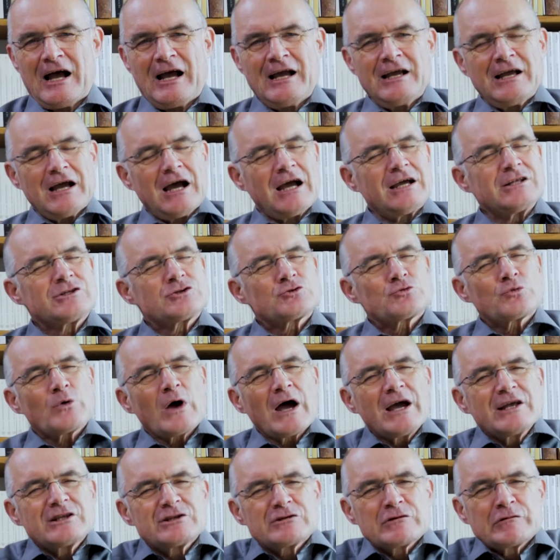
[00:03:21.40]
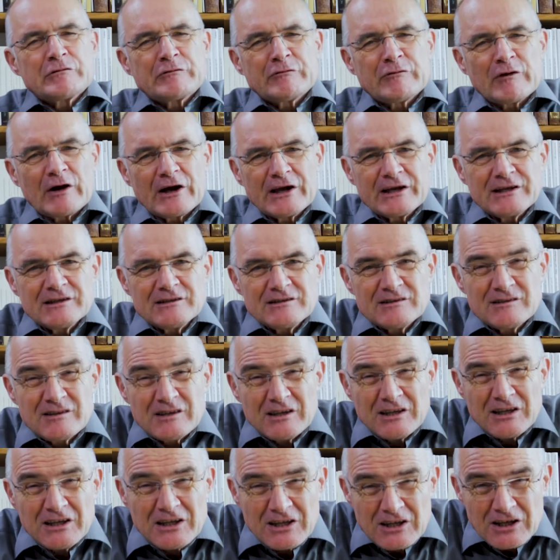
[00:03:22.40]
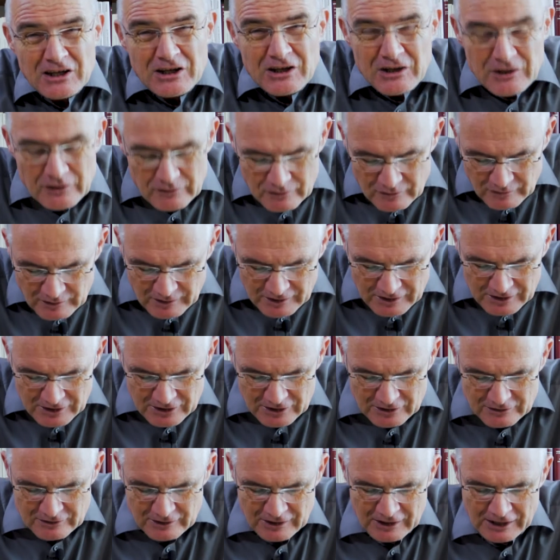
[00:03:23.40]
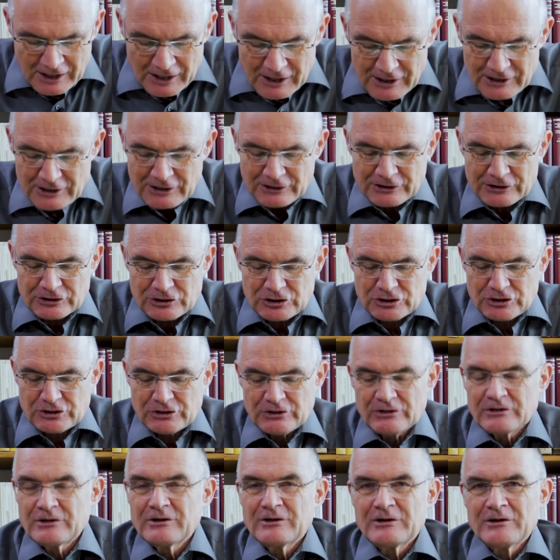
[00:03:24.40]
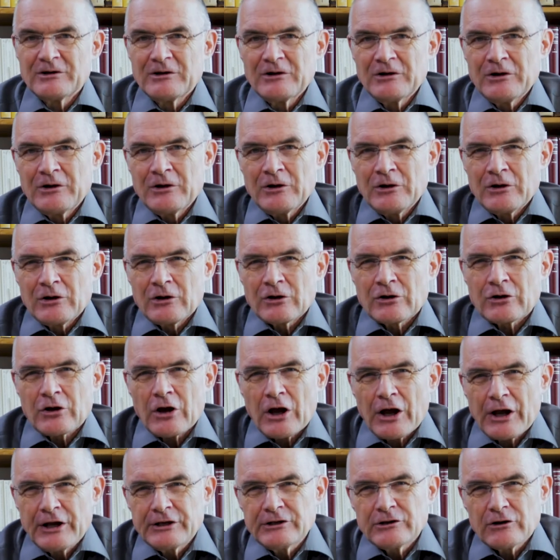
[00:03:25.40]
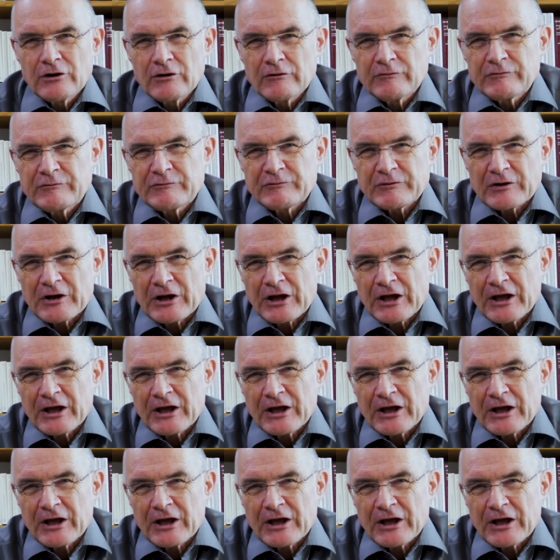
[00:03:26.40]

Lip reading: I try to find the English kind of